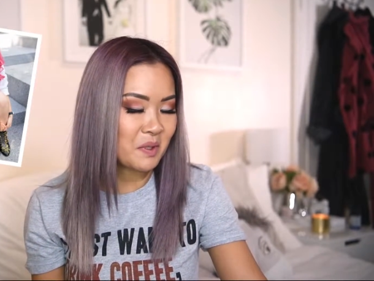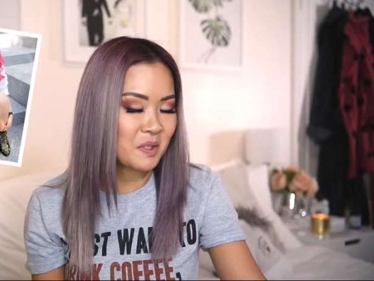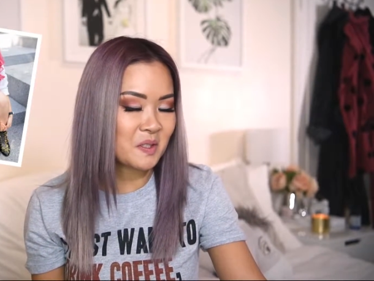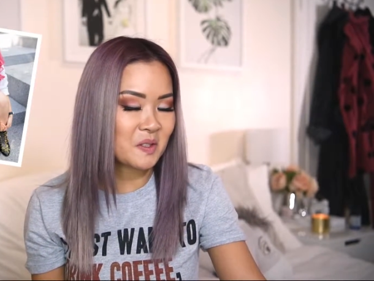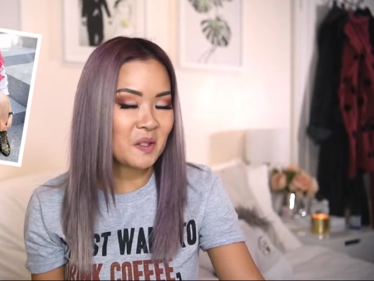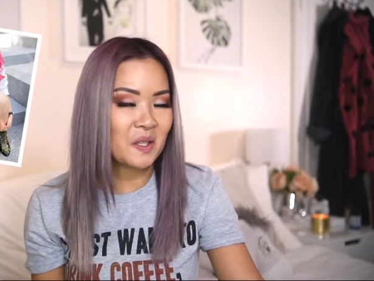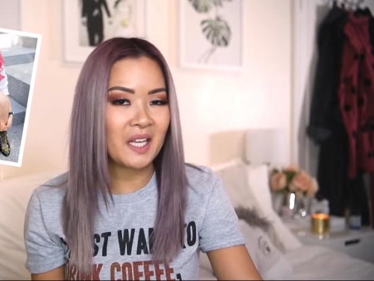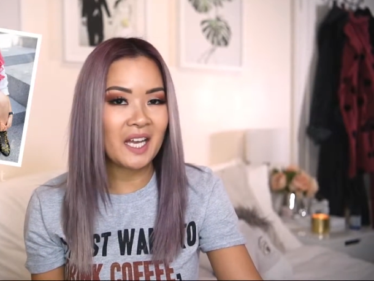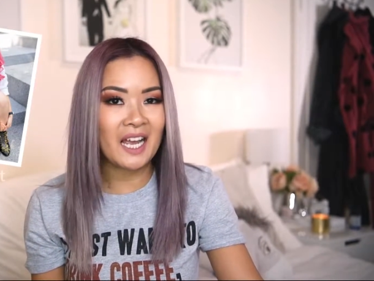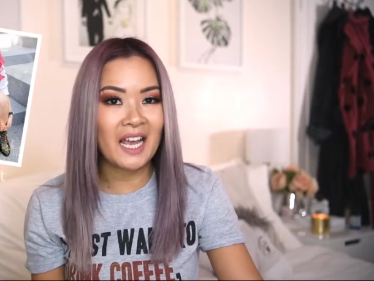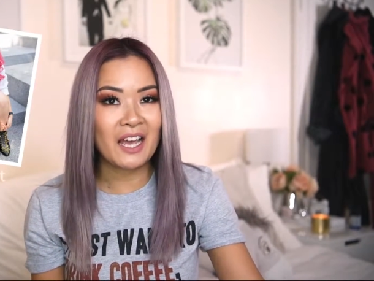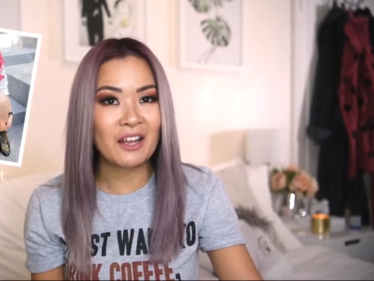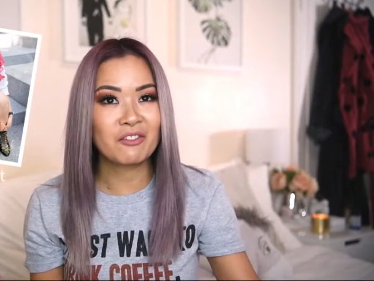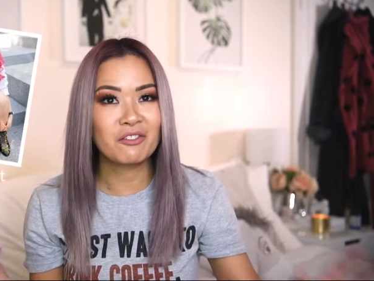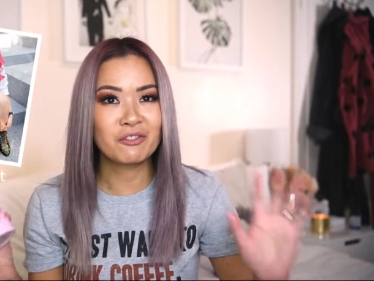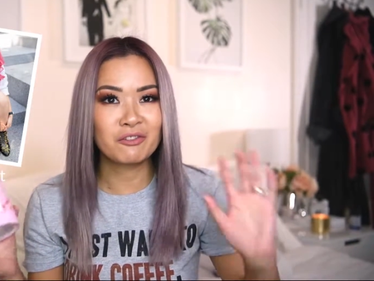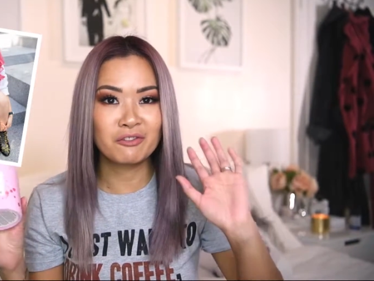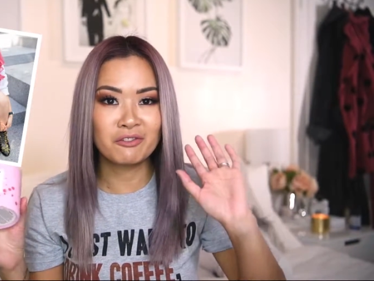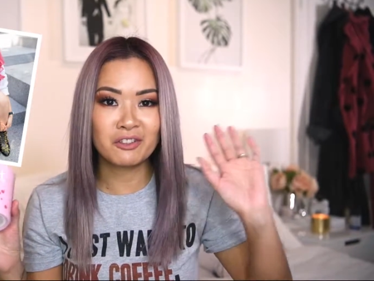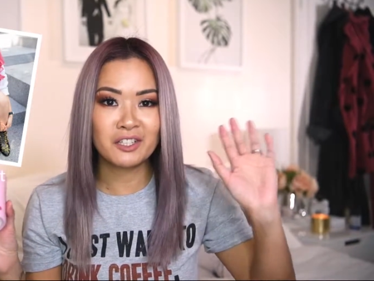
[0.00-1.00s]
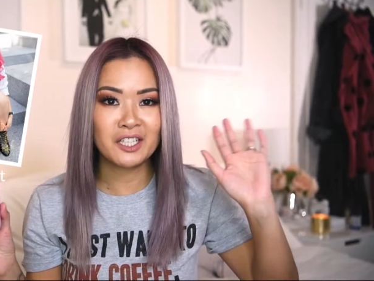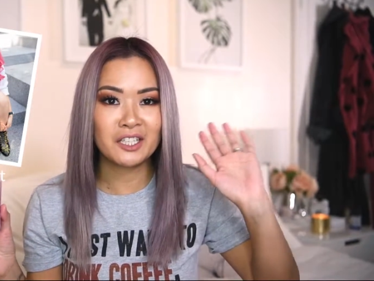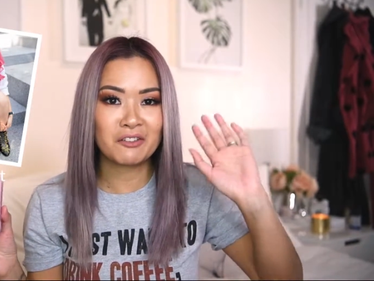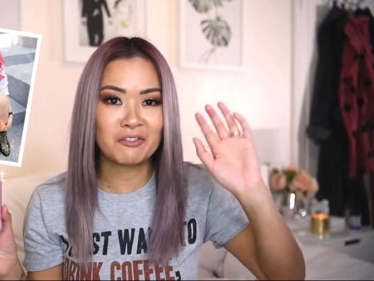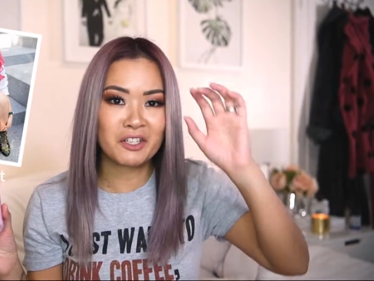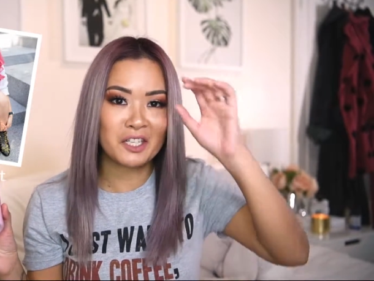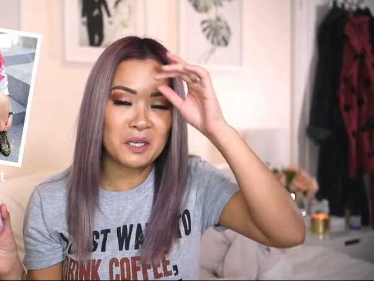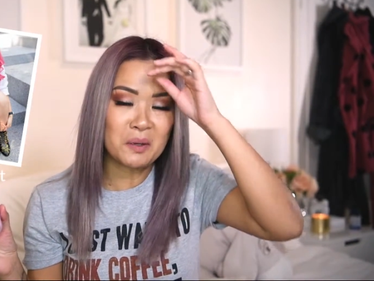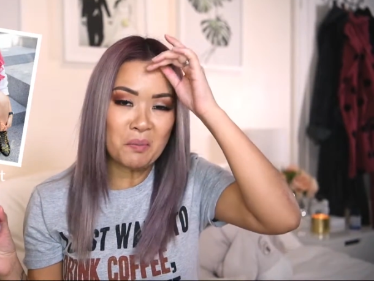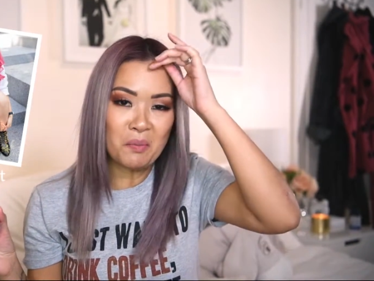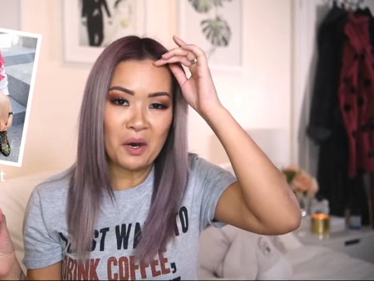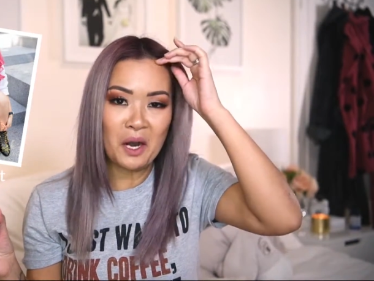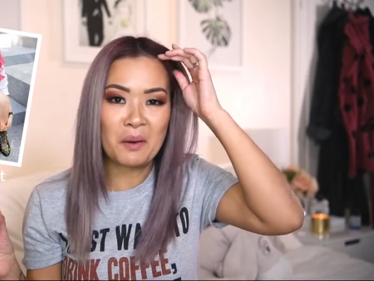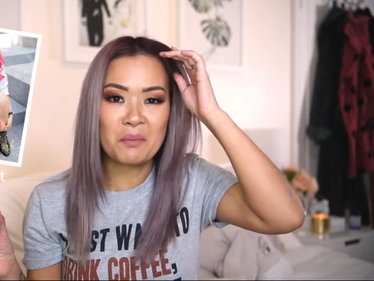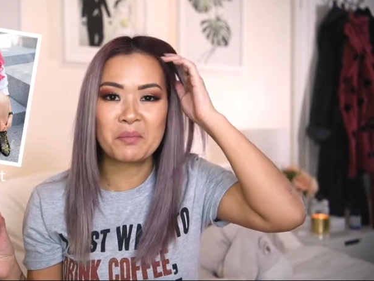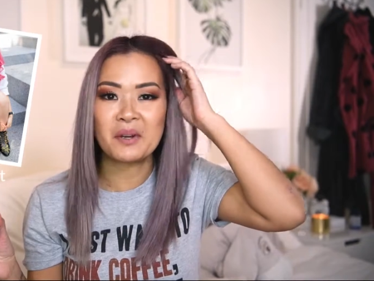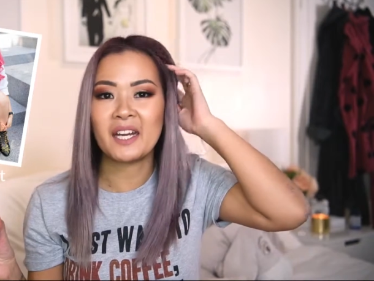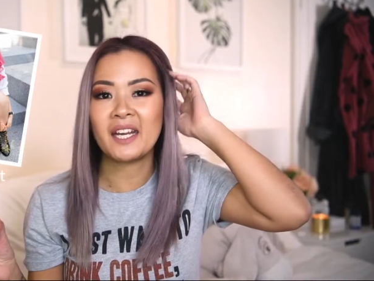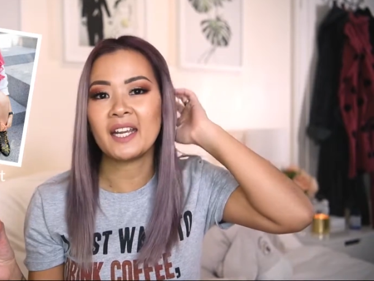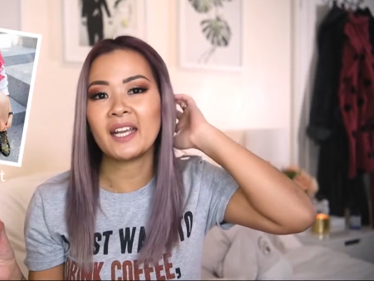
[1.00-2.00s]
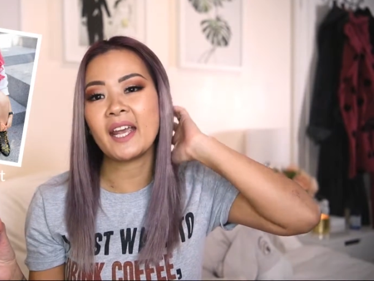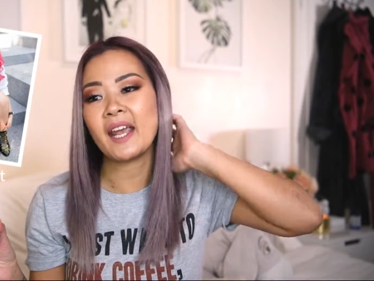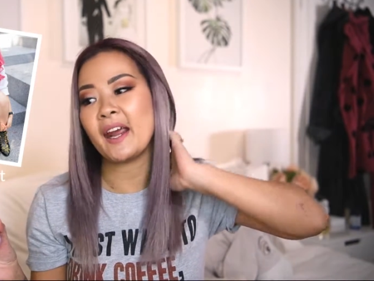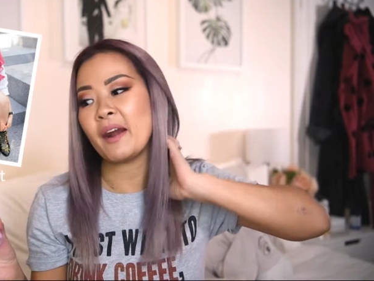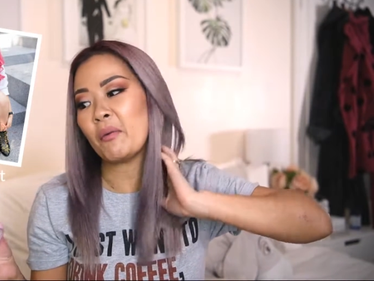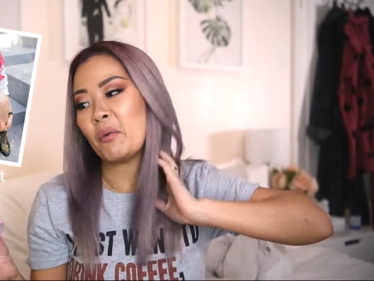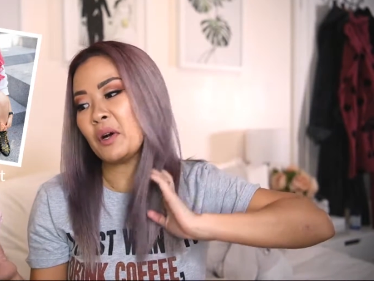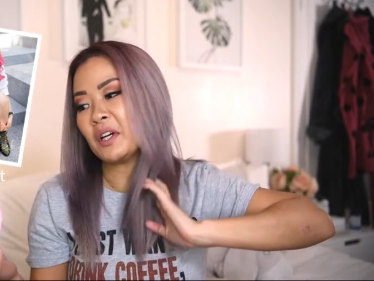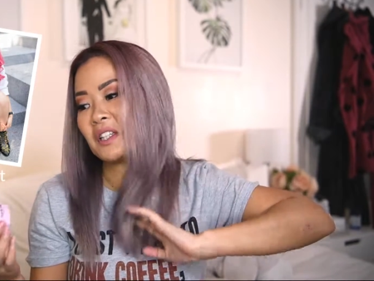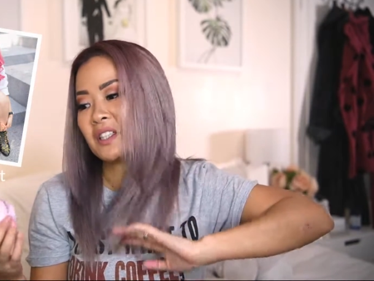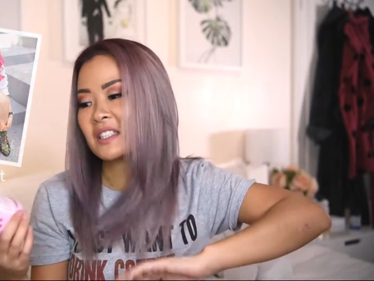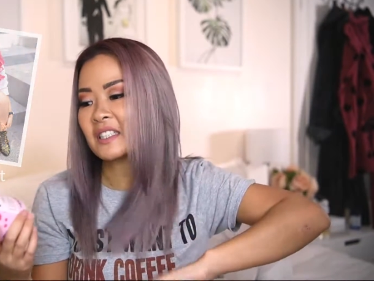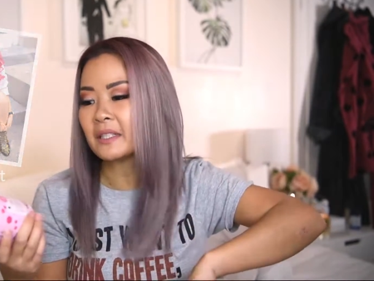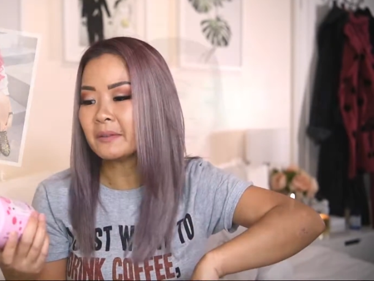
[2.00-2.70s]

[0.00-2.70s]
you saw that I had really bright pink hair once.